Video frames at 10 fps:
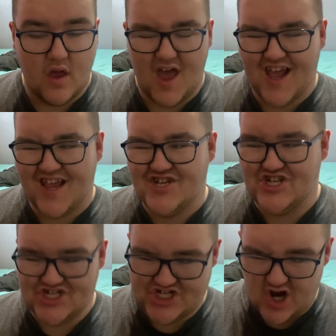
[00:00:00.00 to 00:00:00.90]
I guess
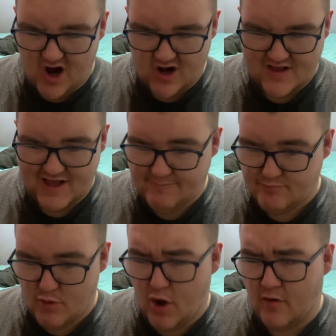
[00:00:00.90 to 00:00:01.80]
shocked that
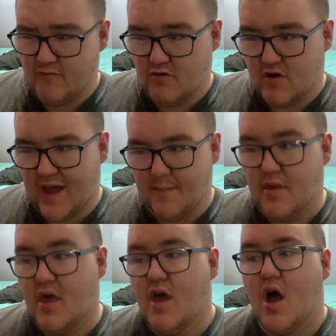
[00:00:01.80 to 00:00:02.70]
Oliver kept